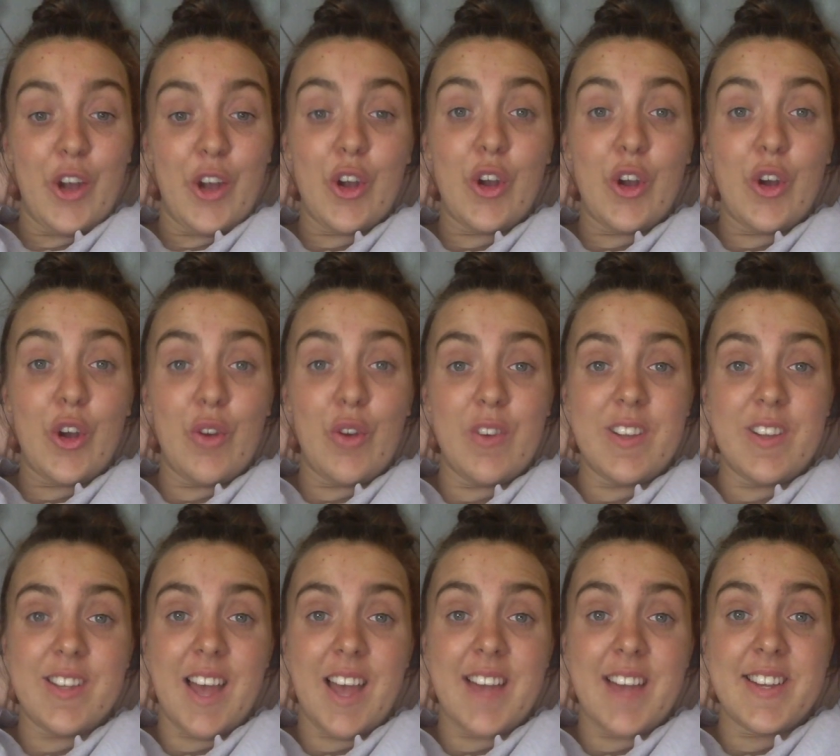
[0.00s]
Currently
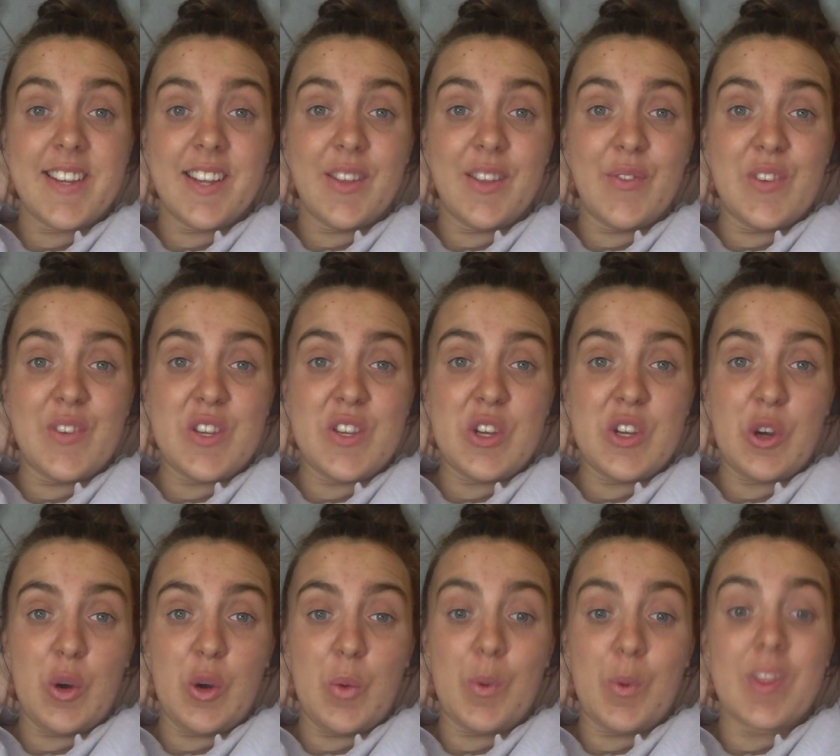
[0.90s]
sat editing the
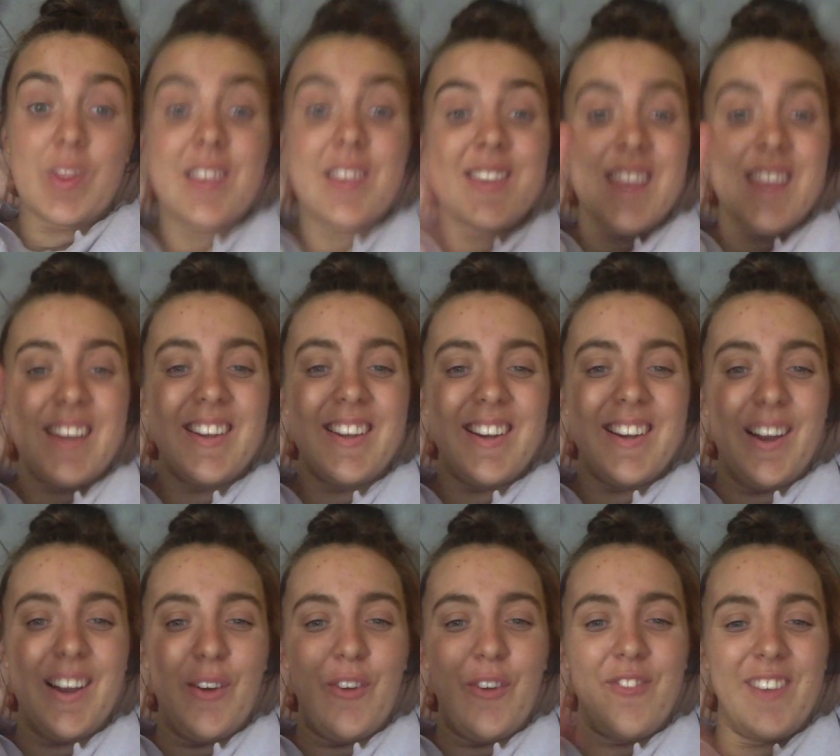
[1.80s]
video with the second layer
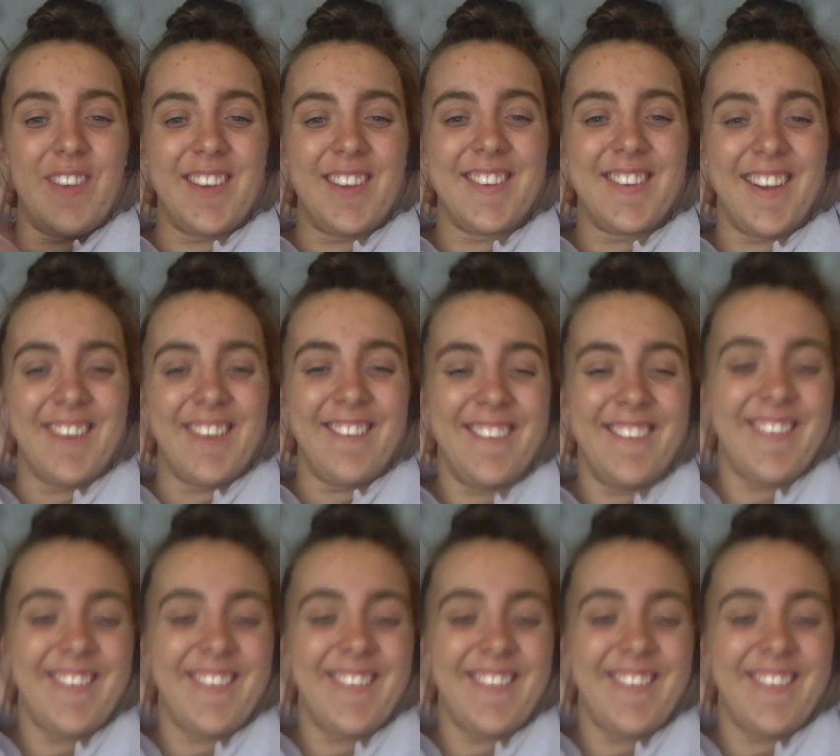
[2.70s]
of fake tan